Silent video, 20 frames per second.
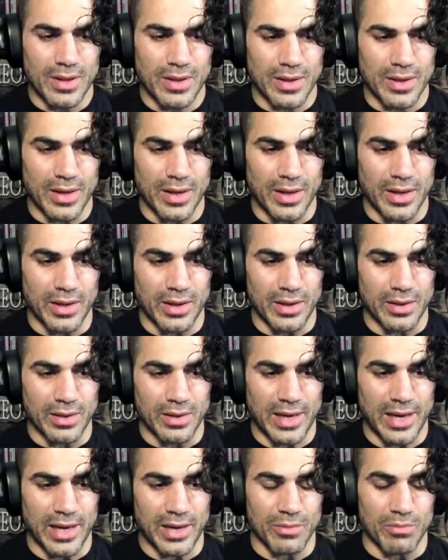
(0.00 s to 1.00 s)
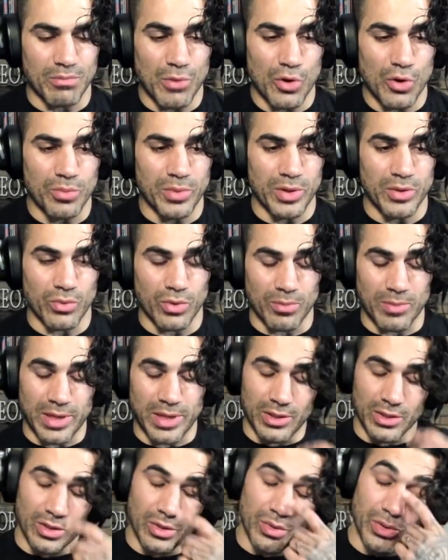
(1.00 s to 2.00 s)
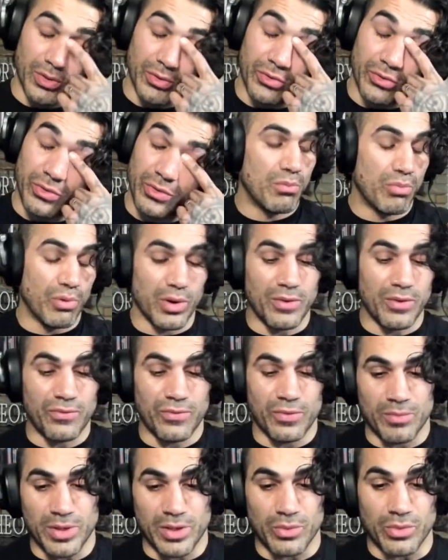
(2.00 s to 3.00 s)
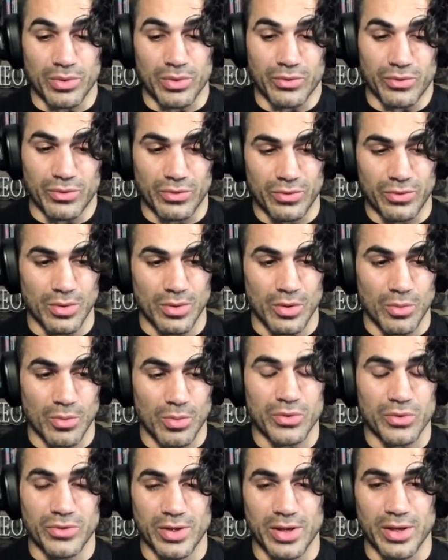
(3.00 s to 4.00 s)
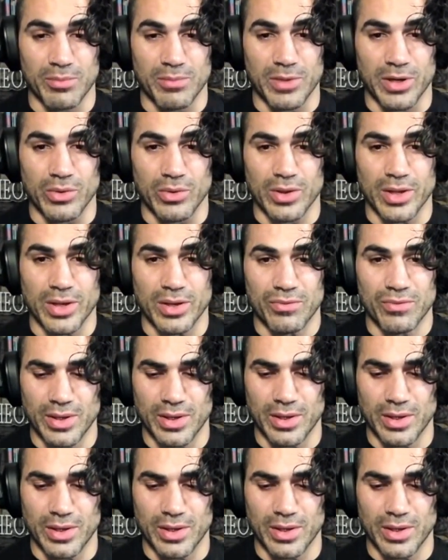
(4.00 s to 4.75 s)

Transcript: I had a moment where my lowest point for me was almost taking my own life.